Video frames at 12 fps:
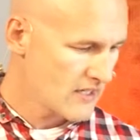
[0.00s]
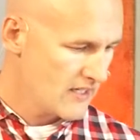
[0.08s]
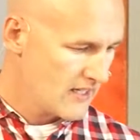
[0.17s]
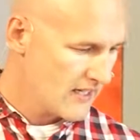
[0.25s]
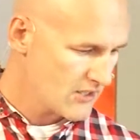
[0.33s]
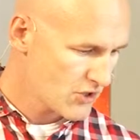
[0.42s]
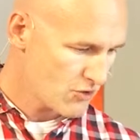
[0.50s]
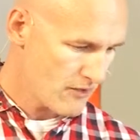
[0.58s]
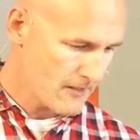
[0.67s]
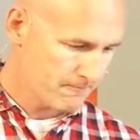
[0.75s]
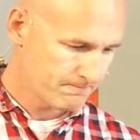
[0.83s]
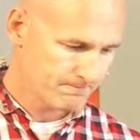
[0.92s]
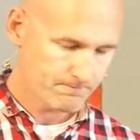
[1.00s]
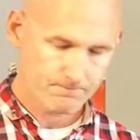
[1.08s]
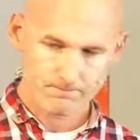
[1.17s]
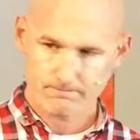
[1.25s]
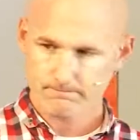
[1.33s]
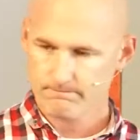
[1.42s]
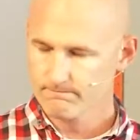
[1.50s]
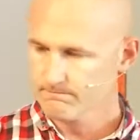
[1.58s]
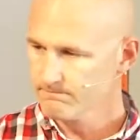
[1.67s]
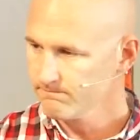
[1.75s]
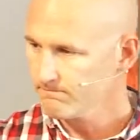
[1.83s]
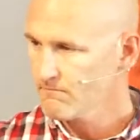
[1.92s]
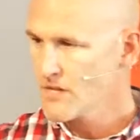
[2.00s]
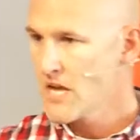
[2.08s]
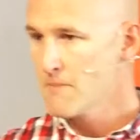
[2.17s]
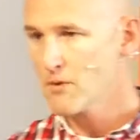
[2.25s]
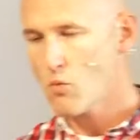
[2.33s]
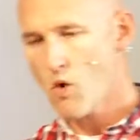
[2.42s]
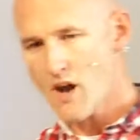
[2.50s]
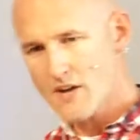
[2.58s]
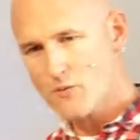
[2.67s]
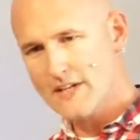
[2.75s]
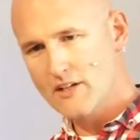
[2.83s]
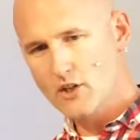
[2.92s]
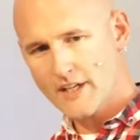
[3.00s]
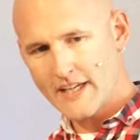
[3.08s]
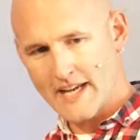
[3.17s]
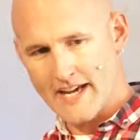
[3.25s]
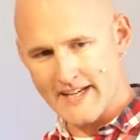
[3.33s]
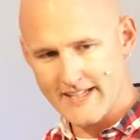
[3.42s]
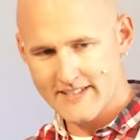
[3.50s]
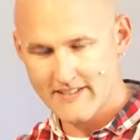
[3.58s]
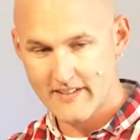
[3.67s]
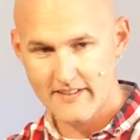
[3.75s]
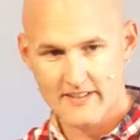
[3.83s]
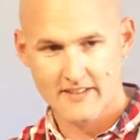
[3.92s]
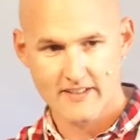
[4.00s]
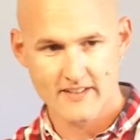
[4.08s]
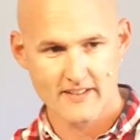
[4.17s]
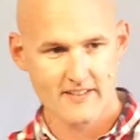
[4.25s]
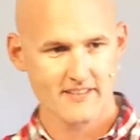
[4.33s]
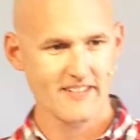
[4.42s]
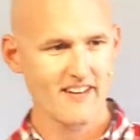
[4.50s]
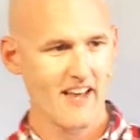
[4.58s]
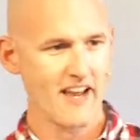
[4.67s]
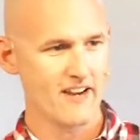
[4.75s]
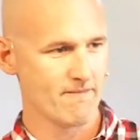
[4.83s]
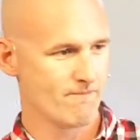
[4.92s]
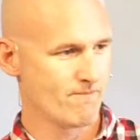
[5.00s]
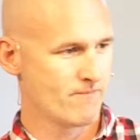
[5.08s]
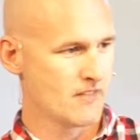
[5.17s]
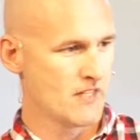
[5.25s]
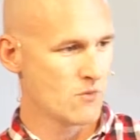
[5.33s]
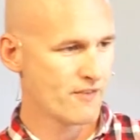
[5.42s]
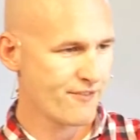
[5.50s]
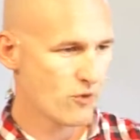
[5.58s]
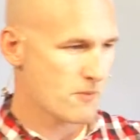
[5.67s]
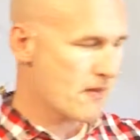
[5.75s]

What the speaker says: history. But why are we looking at it today? We've thought